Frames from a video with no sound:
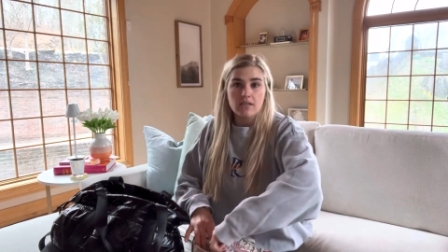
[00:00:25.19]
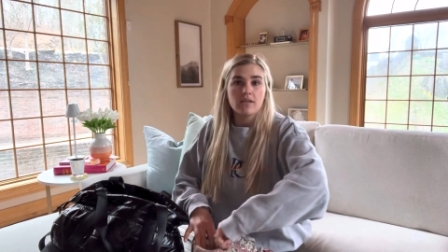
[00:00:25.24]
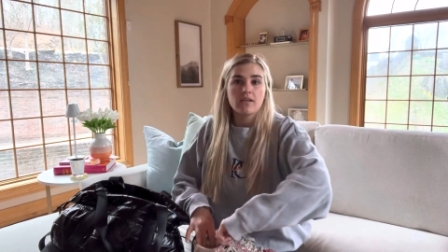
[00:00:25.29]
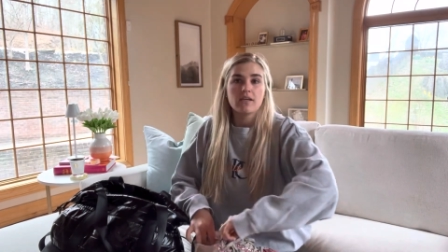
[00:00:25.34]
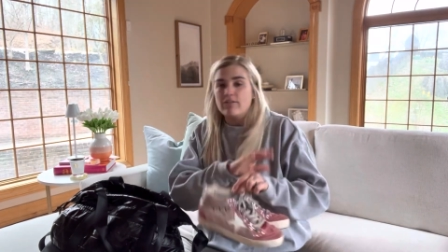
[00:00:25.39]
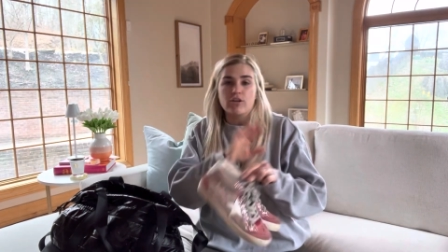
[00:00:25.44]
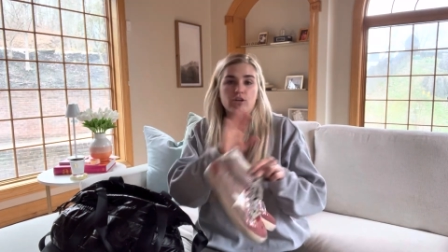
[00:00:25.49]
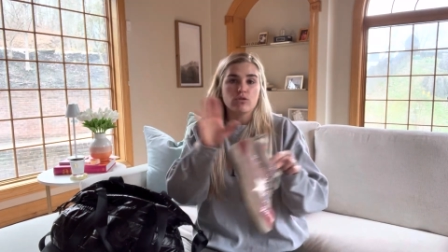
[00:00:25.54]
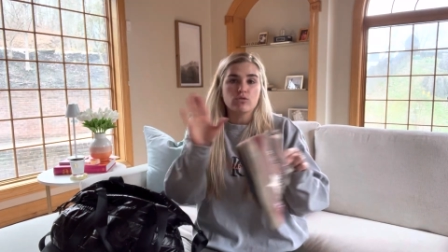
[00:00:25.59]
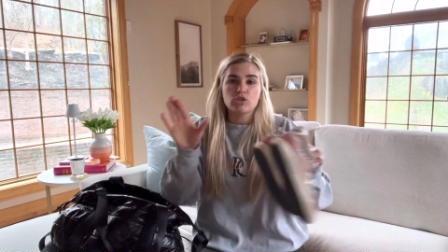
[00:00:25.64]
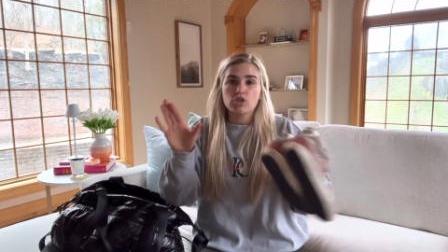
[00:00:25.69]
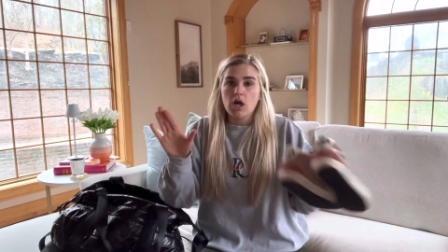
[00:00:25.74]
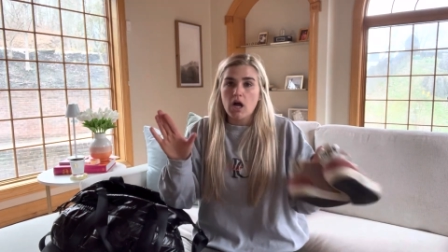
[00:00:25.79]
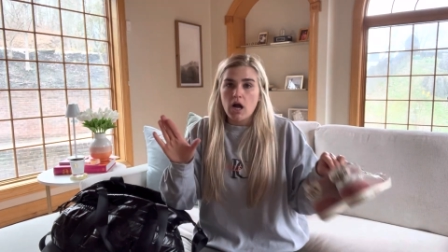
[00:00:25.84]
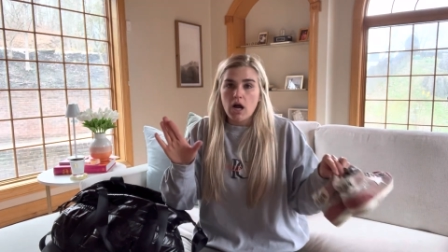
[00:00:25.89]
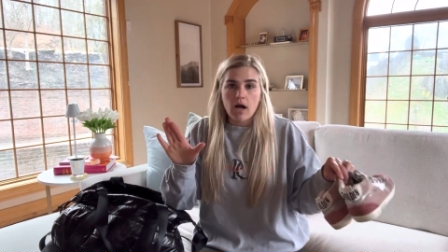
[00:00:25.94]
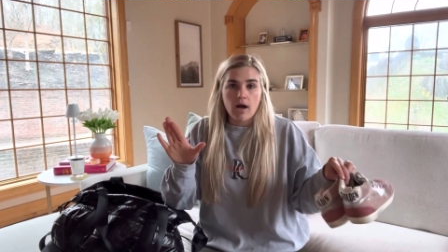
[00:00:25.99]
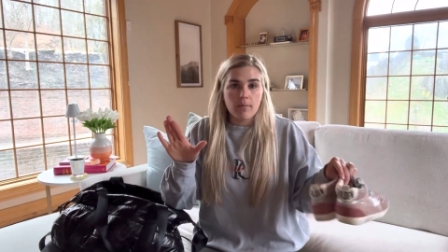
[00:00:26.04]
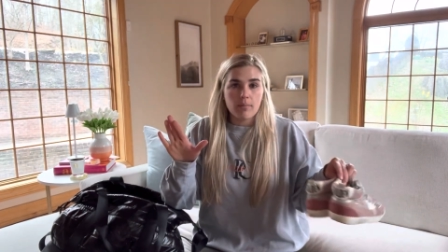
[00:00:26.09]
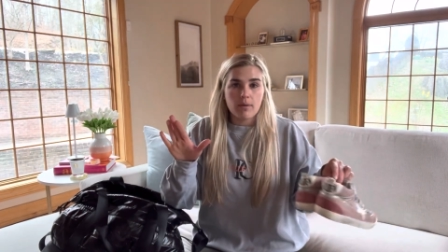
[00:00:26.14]
A new
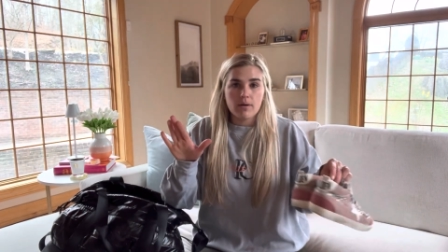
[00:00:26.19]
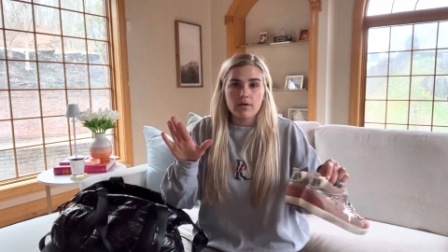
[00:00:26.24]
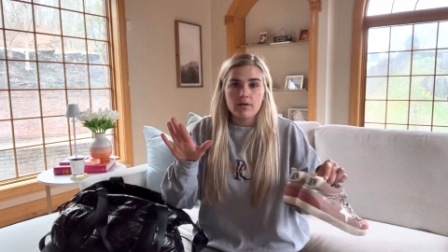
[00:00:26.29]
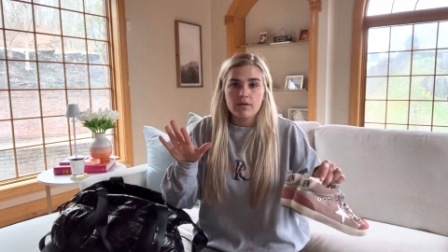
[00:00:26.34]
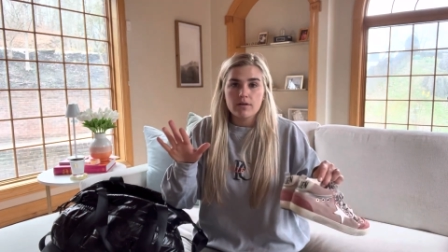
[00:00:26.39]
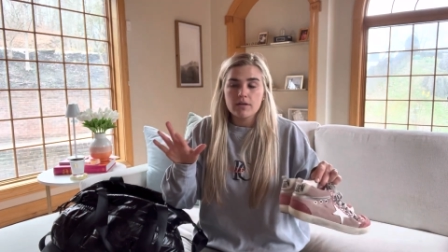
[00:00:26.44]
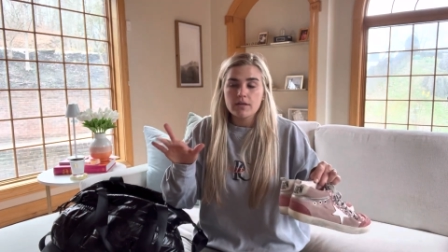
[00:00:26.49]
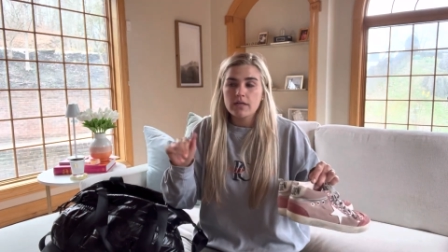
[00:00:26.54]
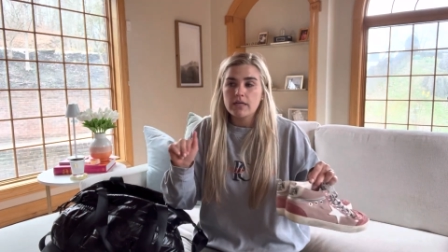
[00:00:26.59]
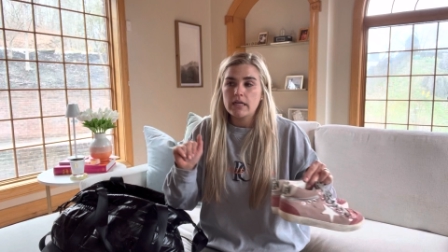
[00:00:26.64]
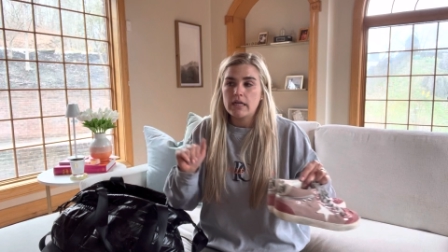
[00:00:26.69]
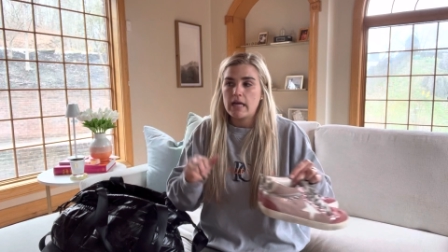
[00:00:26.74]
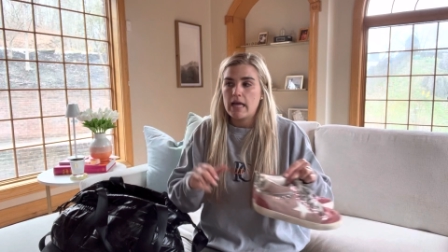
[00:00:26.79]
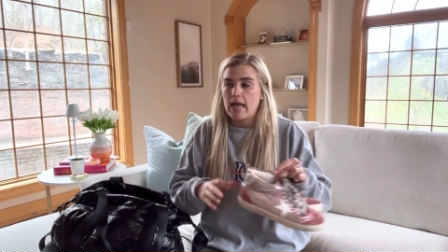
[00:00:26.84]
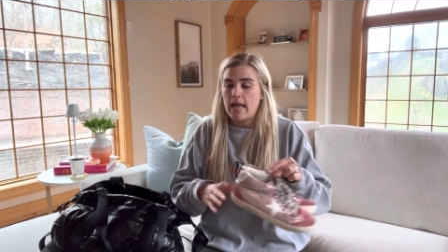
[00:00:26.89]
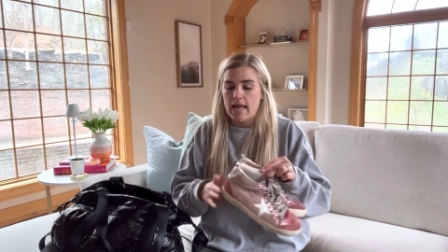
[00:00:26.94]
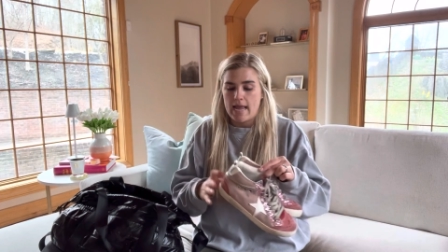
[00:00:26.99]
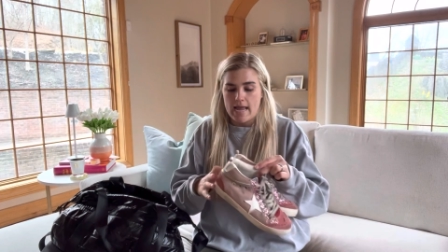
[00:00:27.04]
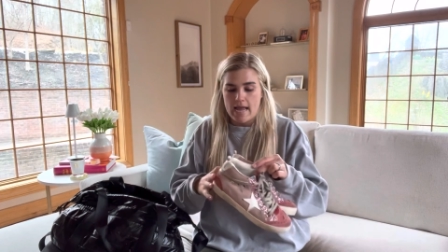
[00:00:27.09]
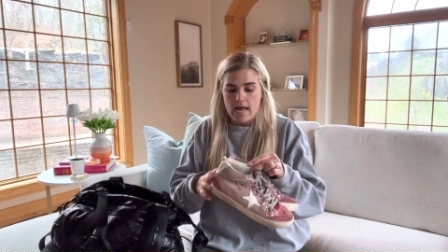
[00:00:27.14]
job,
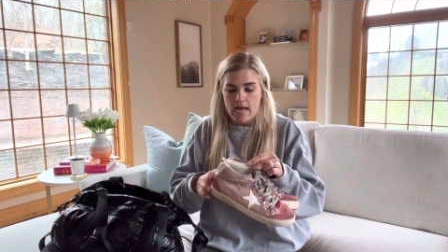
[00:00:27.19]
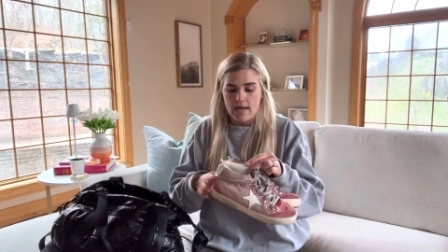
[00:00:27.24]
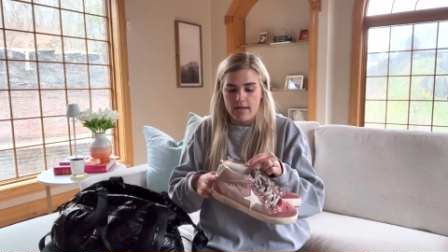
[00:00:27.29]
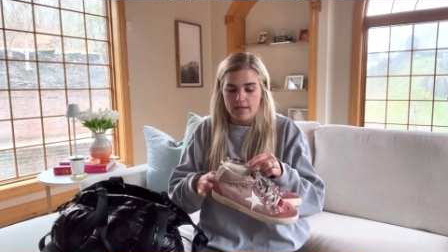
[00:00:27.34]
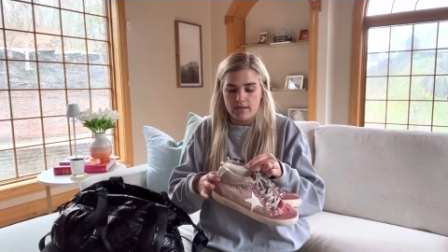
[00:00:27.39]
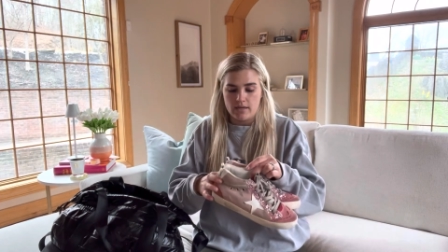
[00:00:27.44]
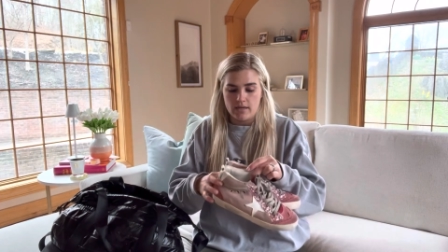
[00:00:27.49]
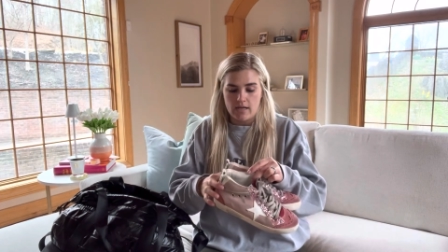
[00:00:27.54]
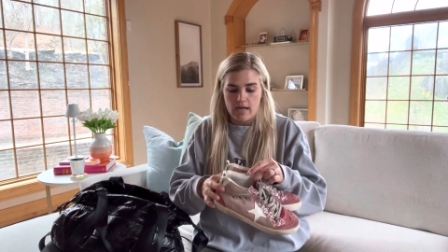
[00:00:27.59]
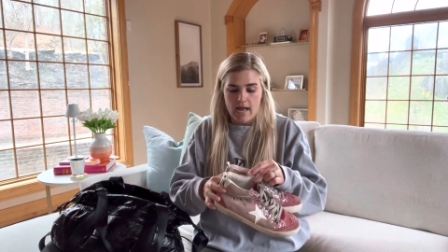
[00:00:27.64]
and